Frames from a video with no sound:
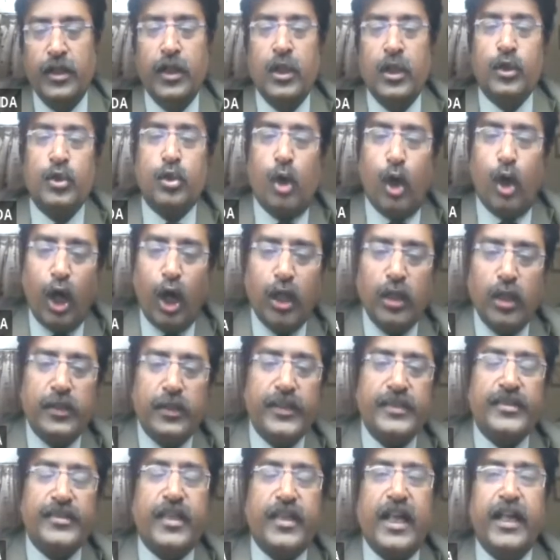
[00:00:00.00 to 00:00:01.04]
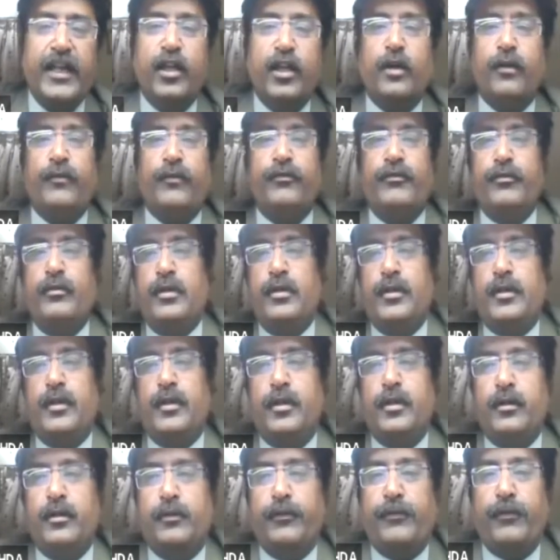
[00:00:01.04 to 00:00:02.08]
So all this kind of
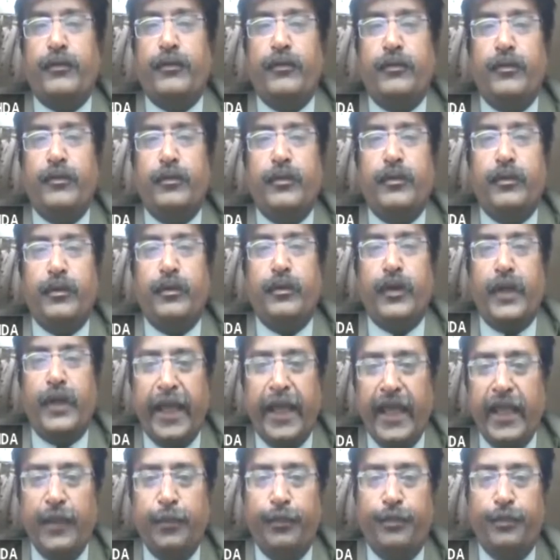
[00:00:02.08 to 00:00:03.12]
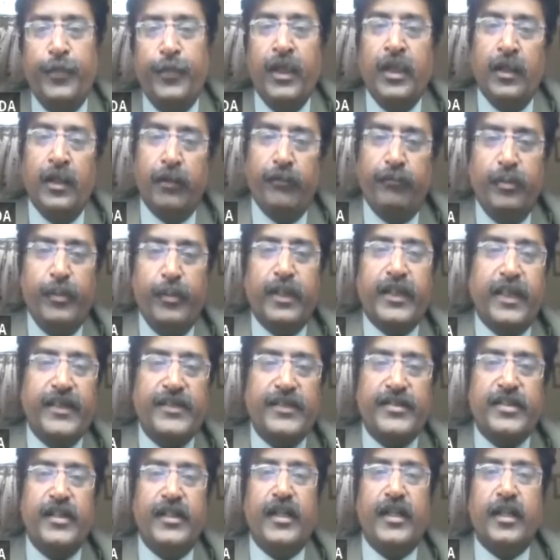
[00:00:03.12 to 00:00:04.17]
help will be
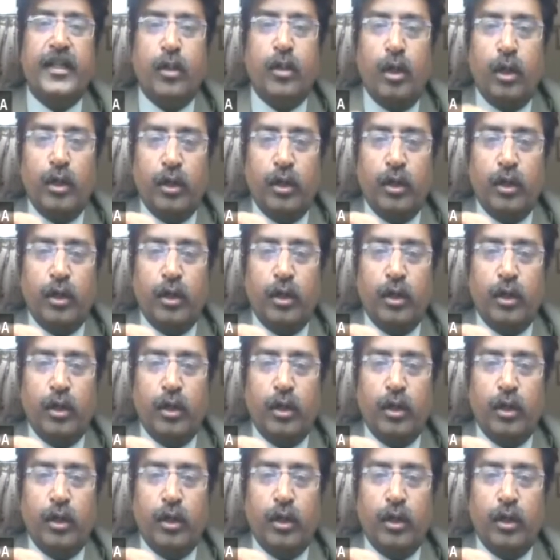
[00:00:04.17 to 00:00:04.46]
considered,